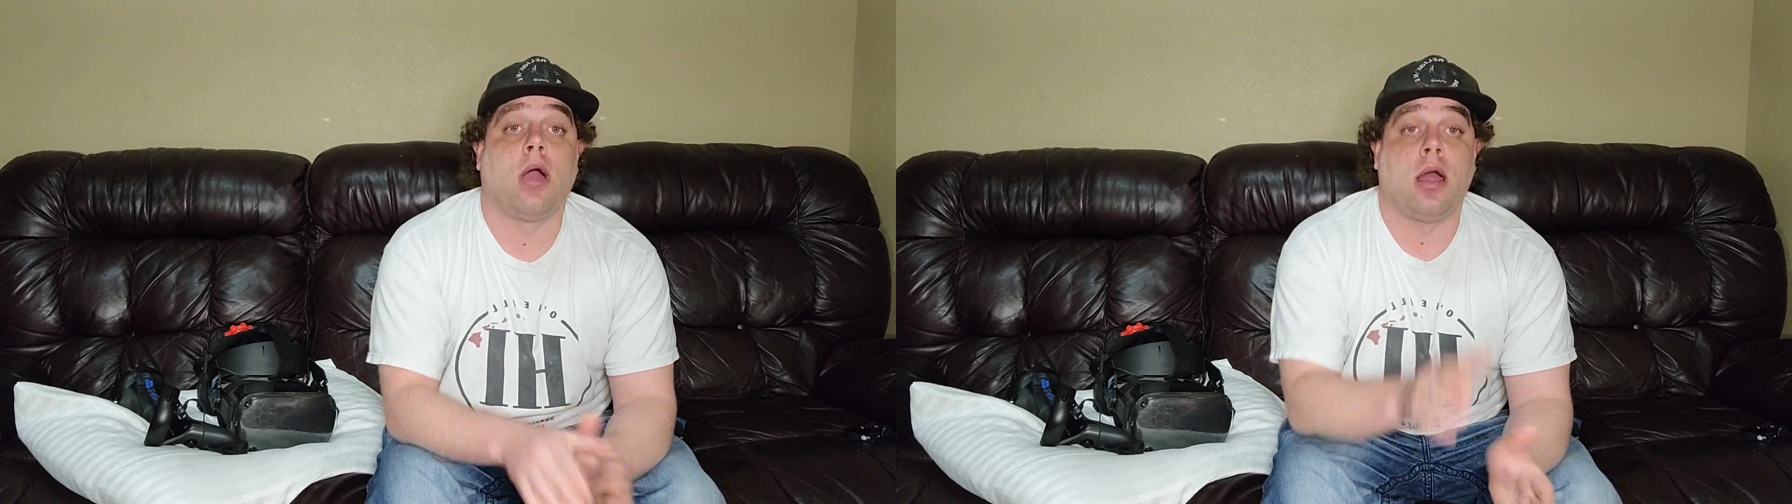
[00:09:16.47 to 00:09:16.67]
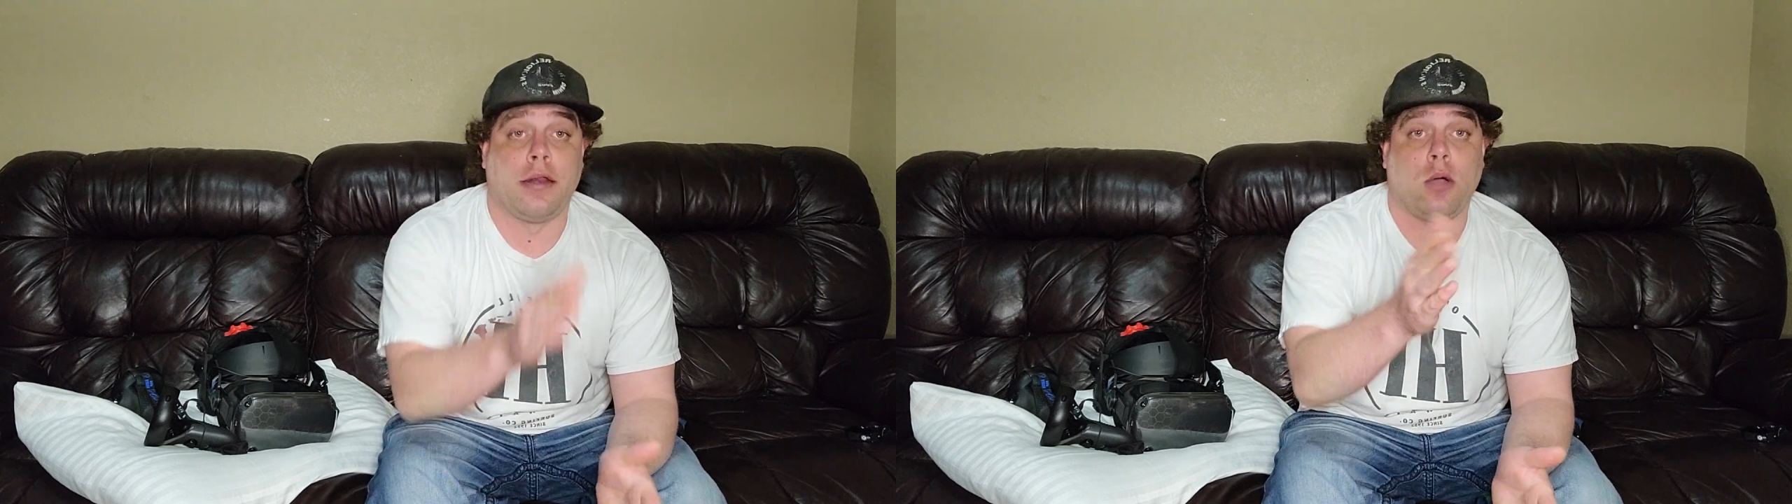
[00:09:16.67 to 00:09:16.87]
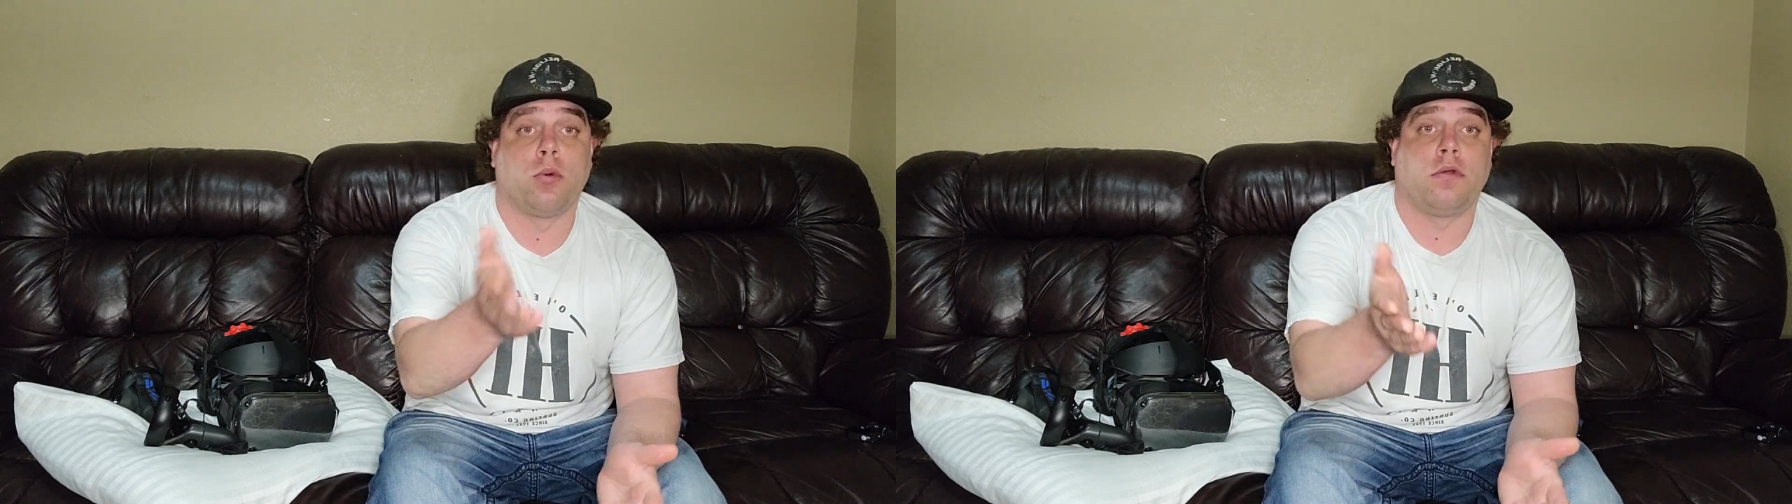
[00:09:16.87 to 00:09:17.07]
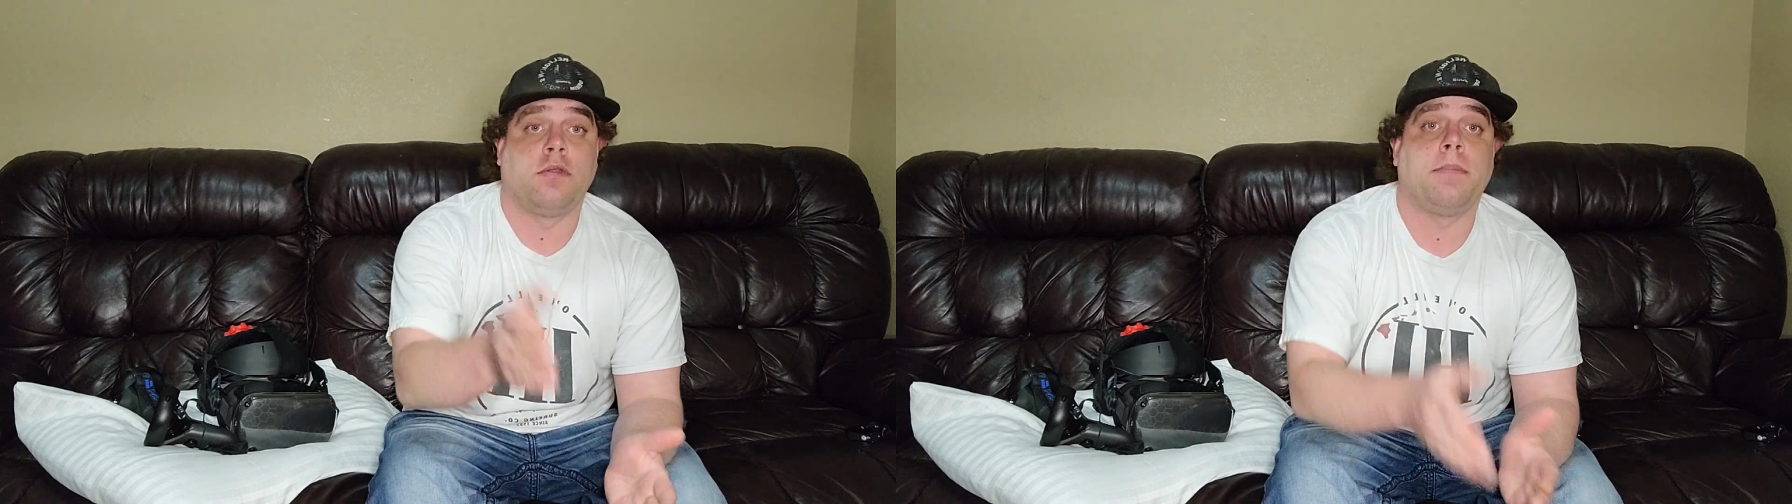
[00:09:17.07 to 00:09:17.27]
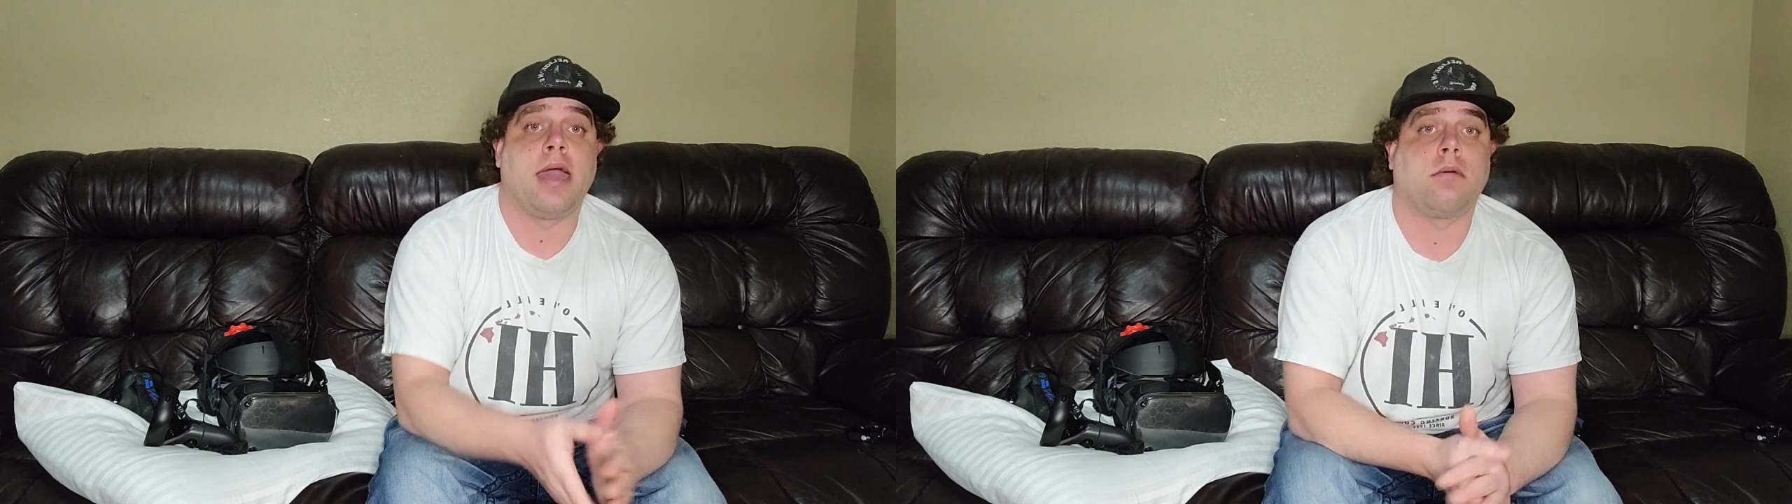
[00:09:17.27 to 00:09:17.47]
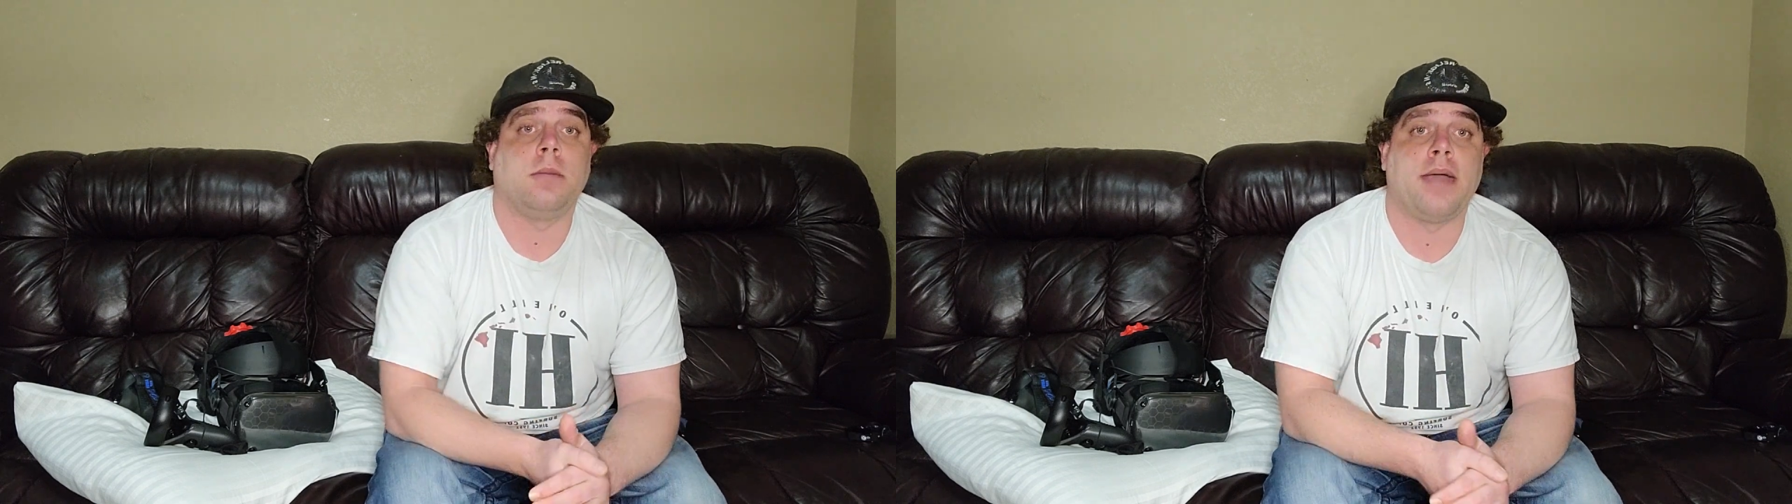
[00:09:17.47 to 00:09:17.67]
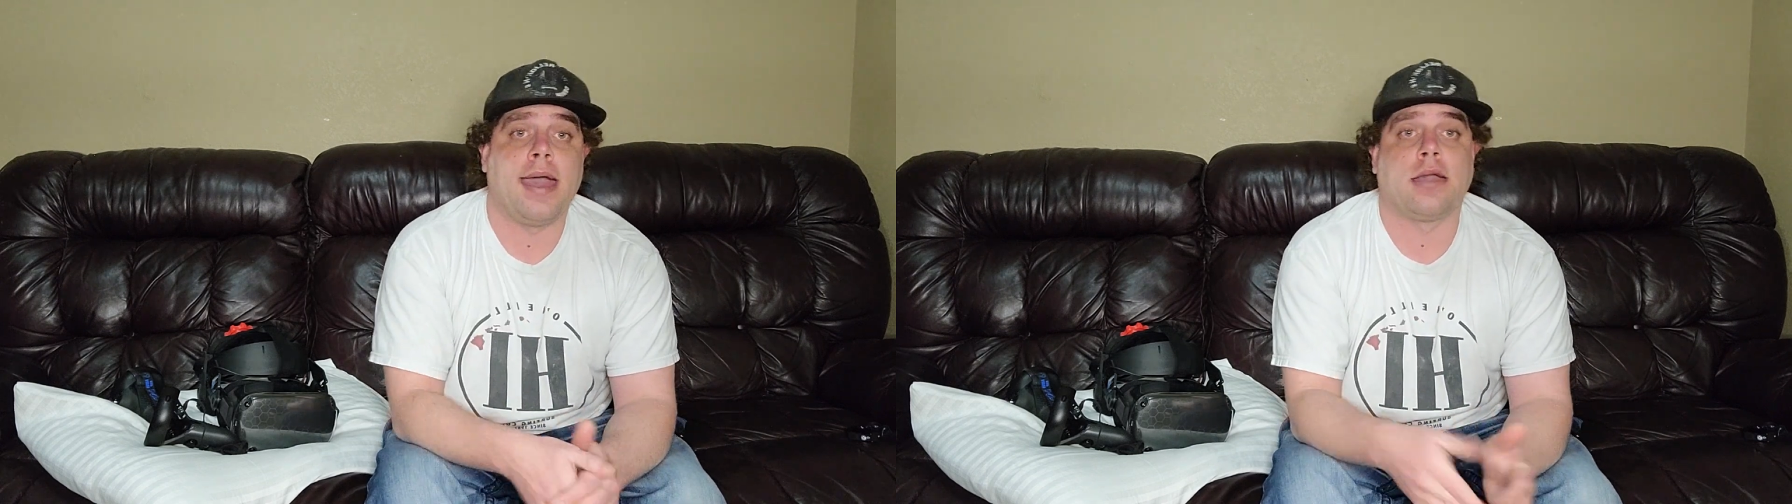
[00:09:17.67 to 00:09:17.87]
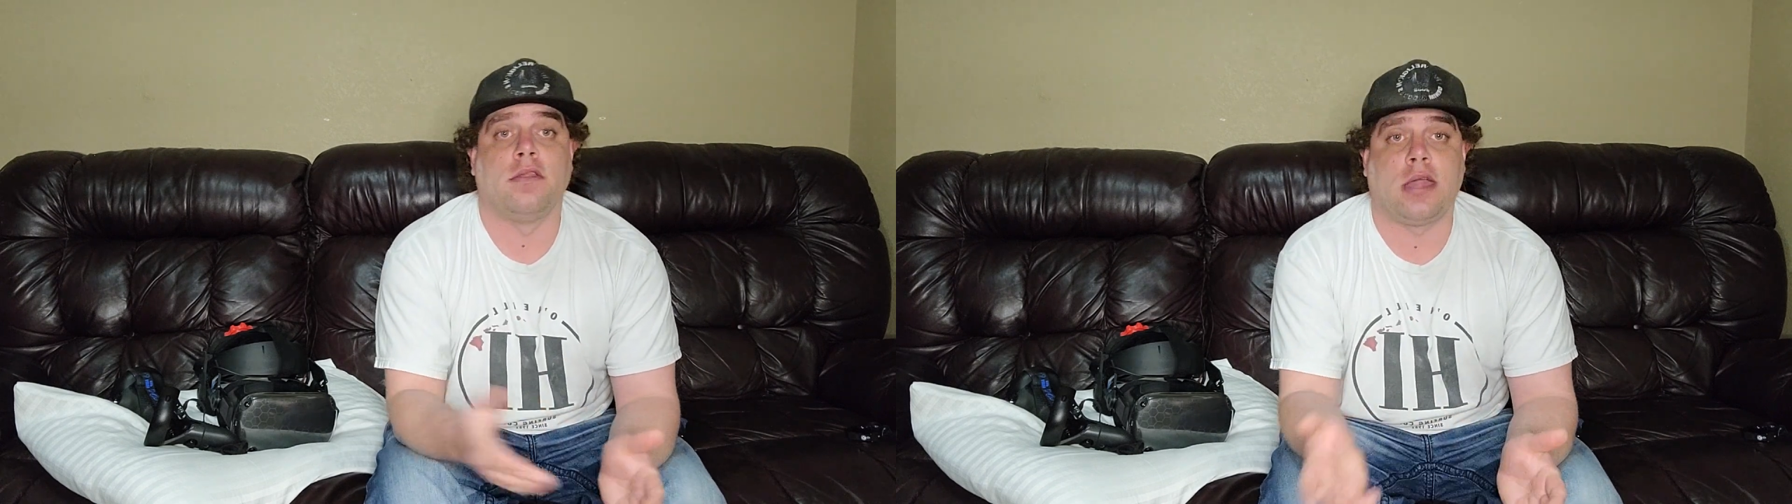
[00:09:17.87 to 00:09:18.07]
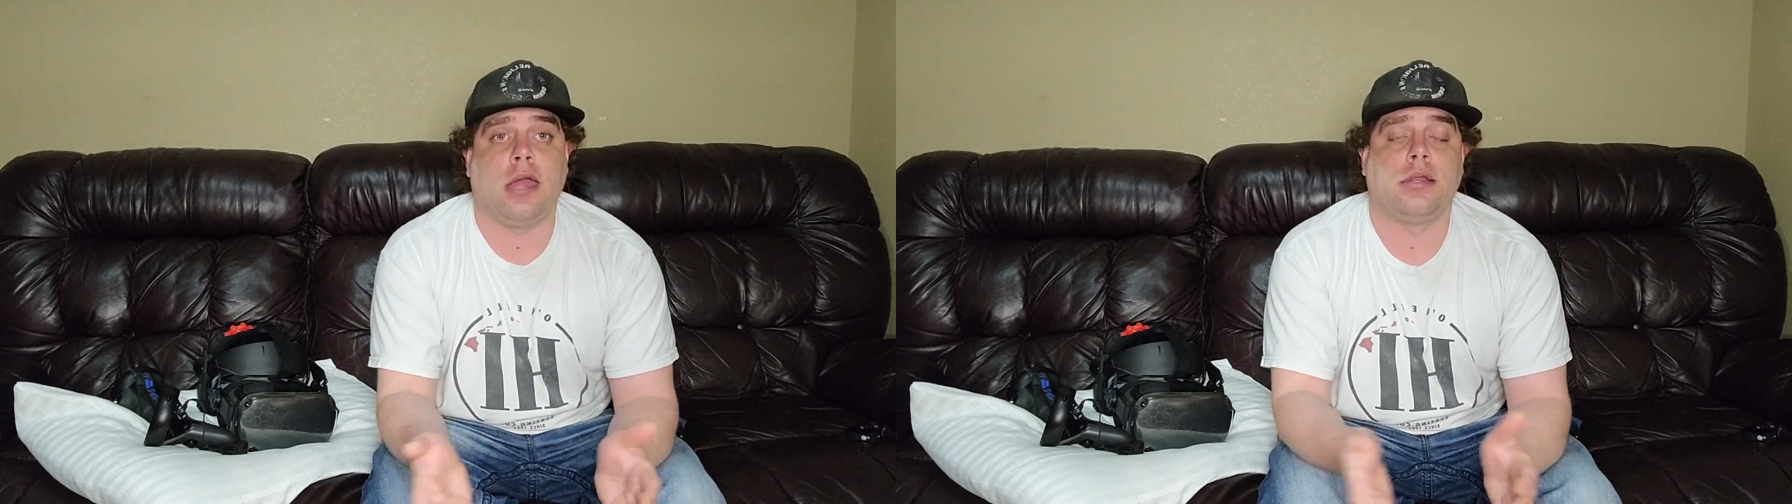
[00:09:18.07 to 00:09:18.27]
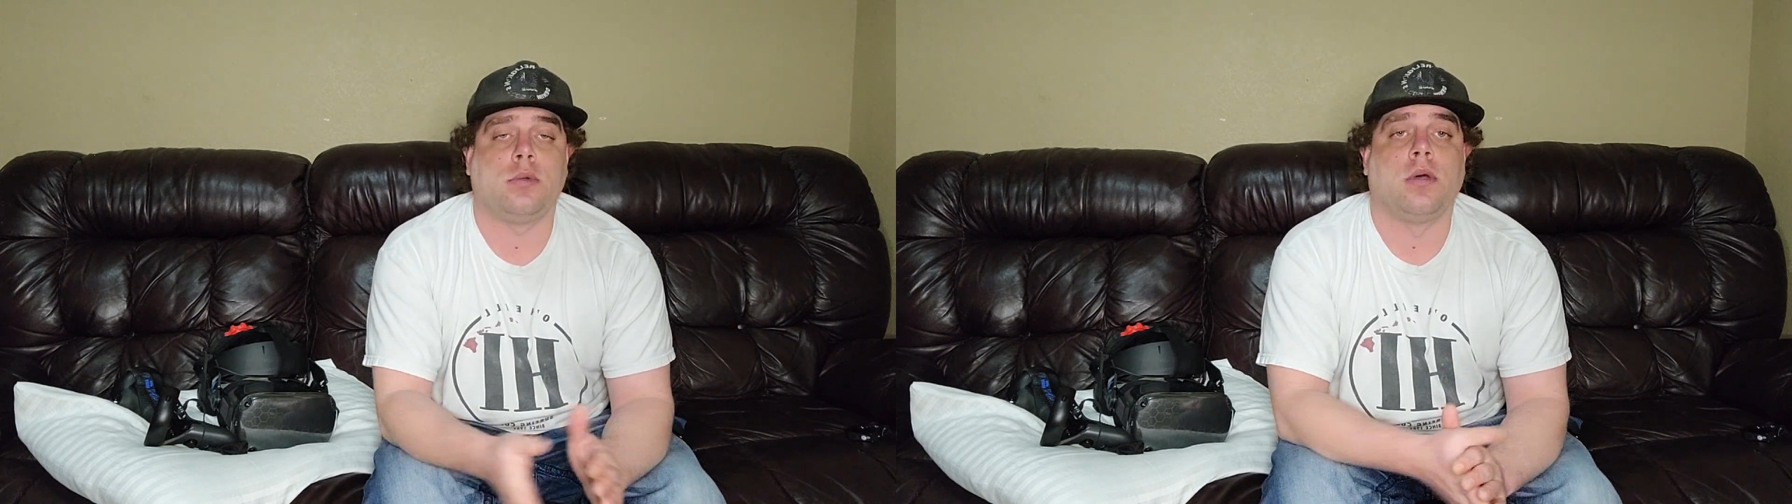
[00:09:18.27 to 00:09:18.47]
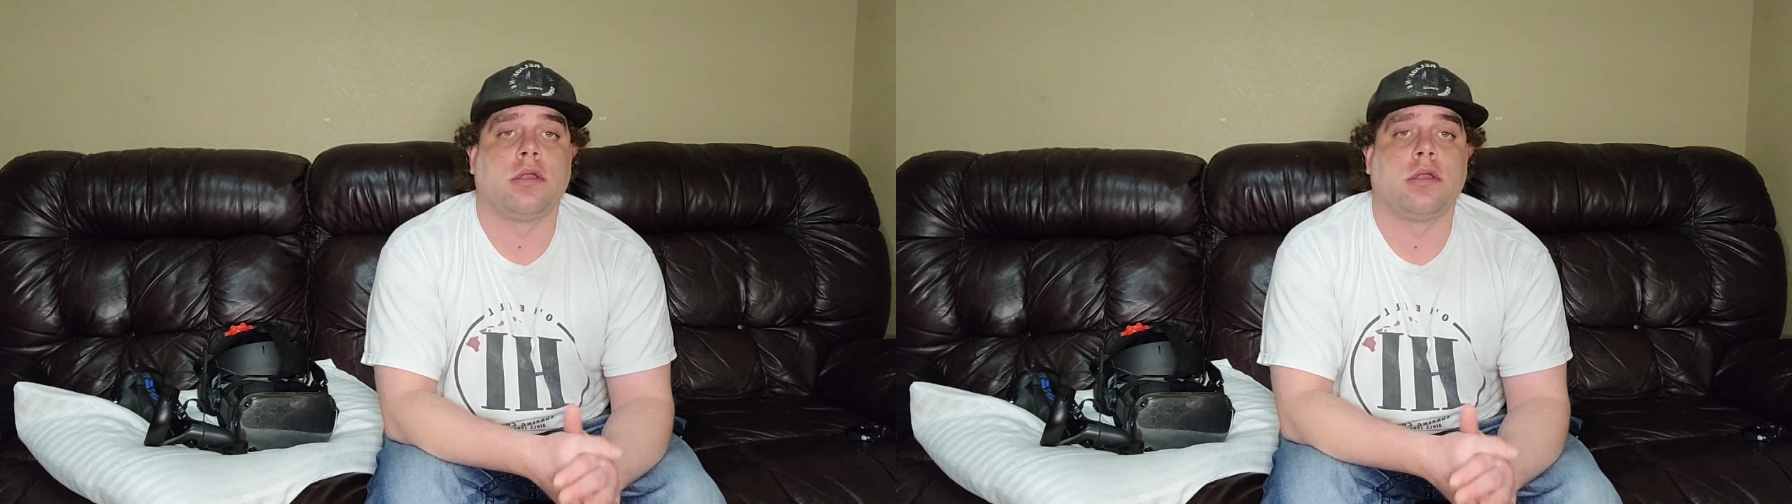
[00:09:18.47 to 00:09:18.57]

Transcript: and I ordered the battery pack and the case as well.